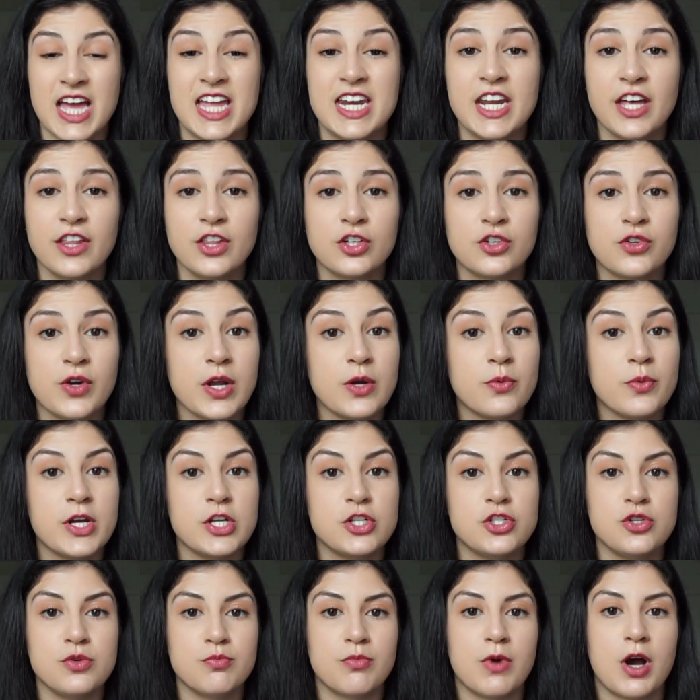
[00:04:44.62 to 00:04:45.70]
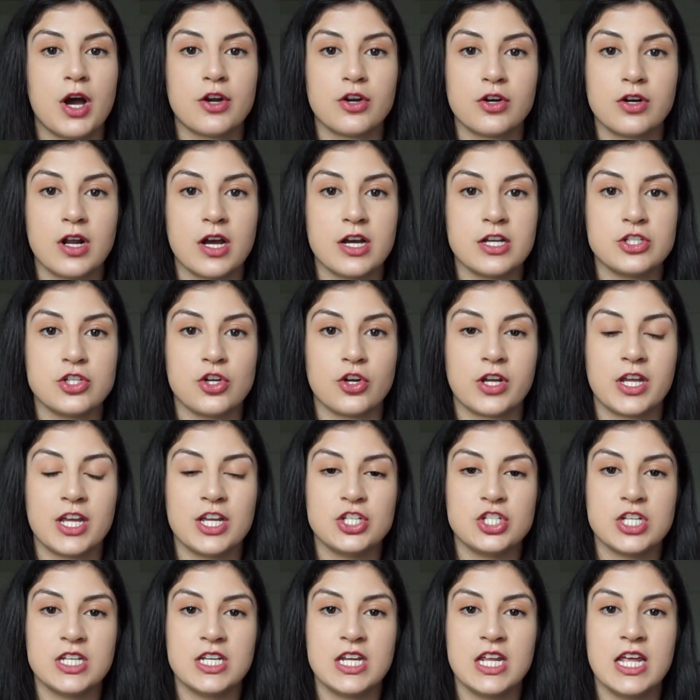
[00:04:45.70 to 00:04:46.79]
Another great way to modernize your
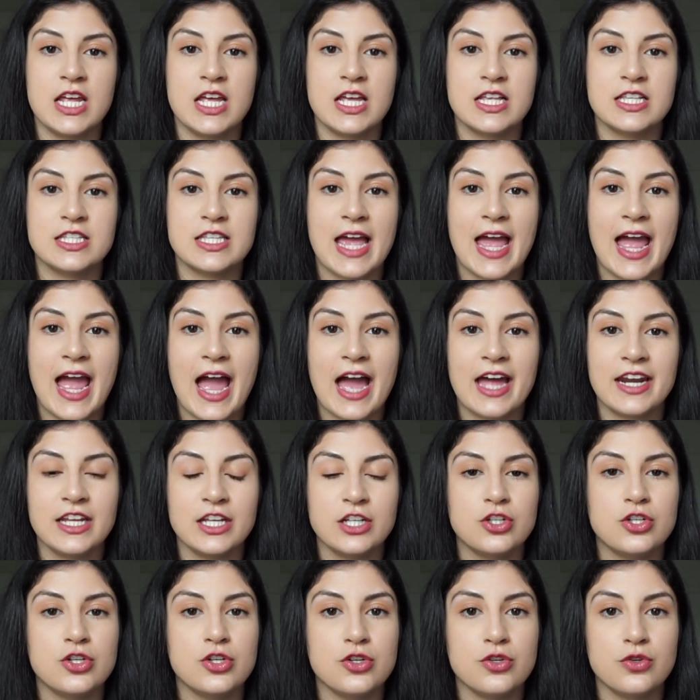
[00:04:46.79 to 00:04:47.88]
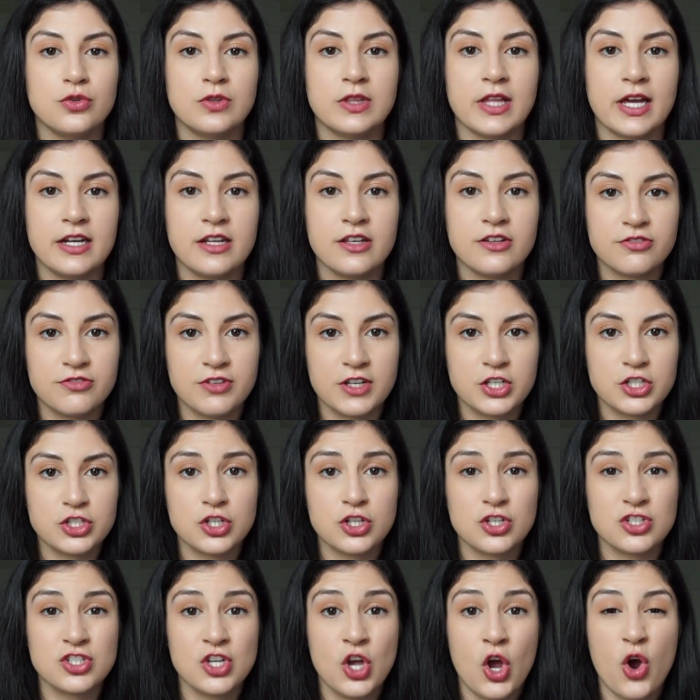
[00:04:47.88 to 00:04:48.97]
kitchen is adding new lighting
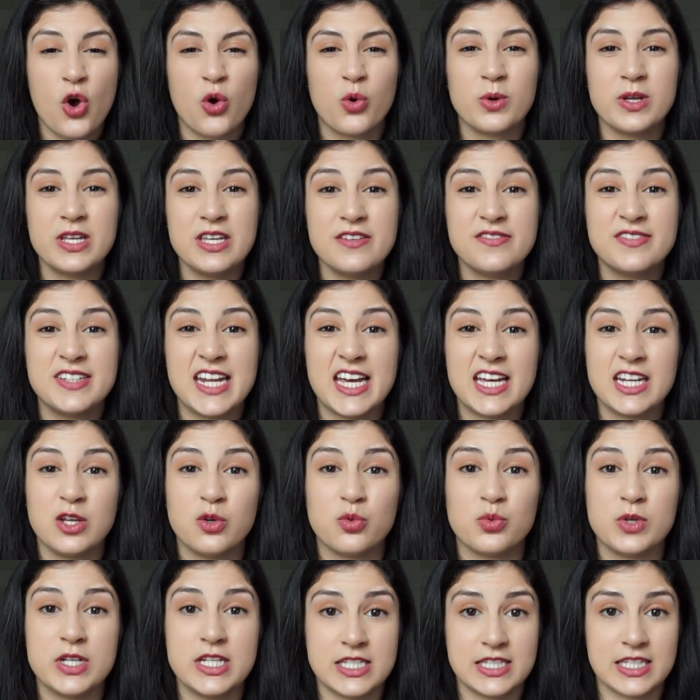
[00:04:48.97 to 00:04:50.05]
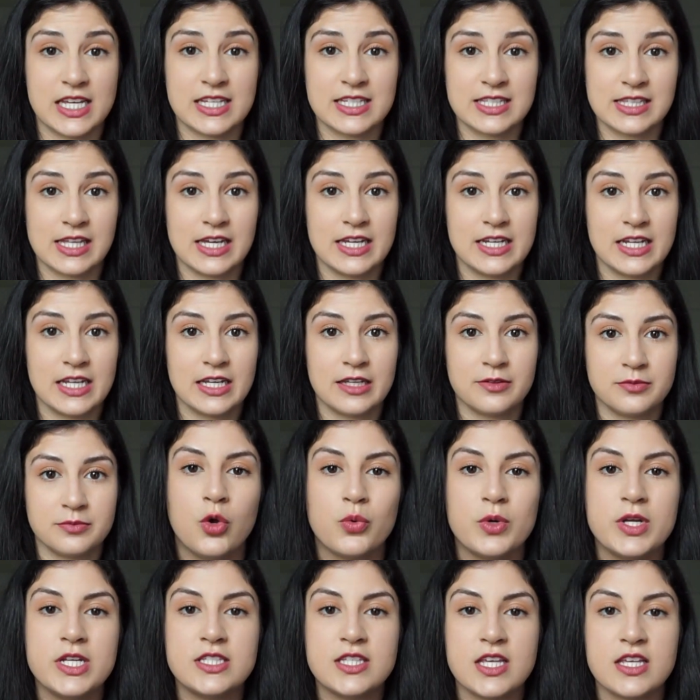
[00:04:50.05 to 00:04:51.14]
fixtures or even adding recessed lighting.
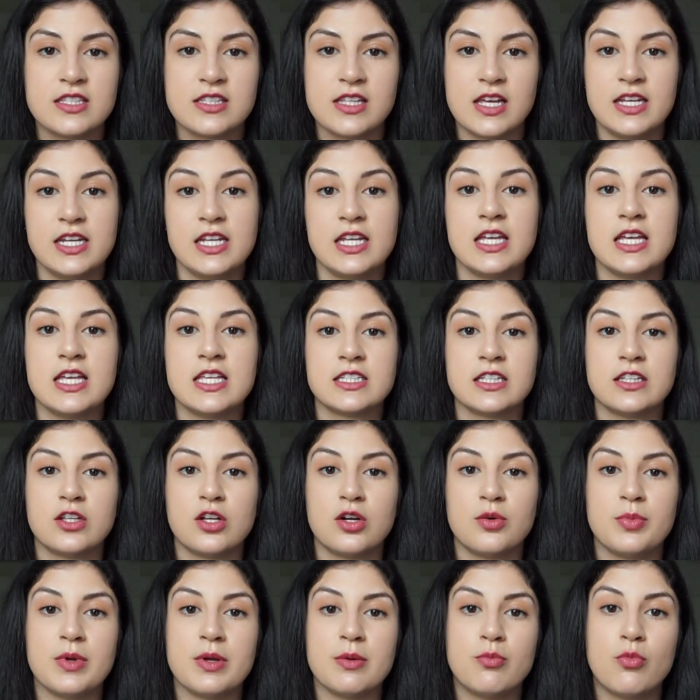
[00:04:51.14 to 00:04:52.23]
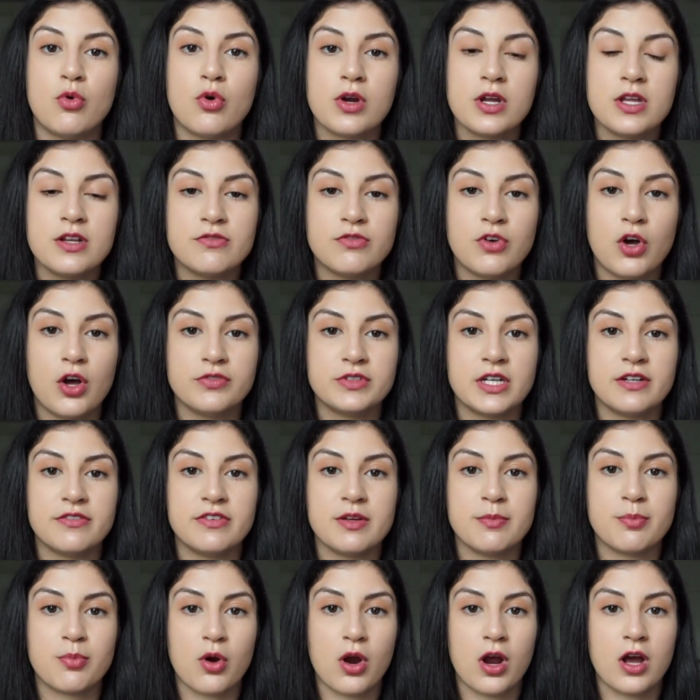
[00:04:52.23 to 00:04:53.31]
Recessed lighting is a little bit more involved of
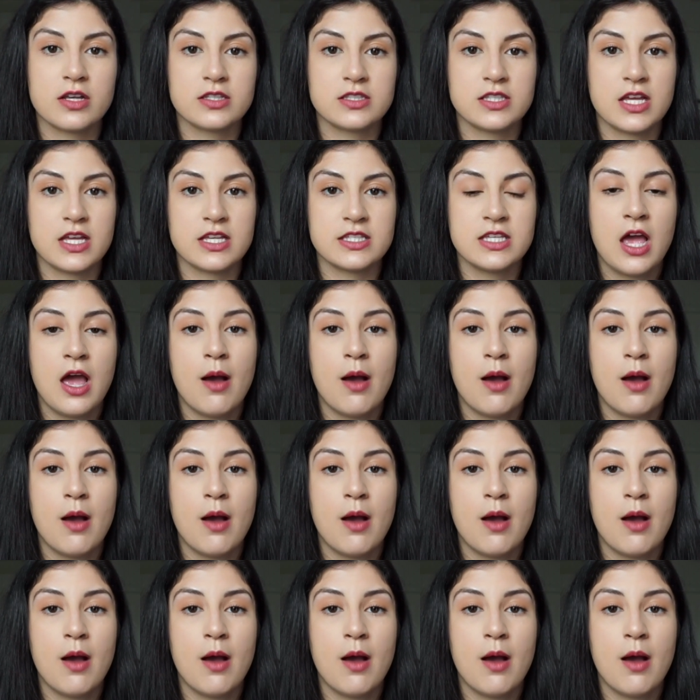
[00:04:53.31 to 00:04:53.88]
a process,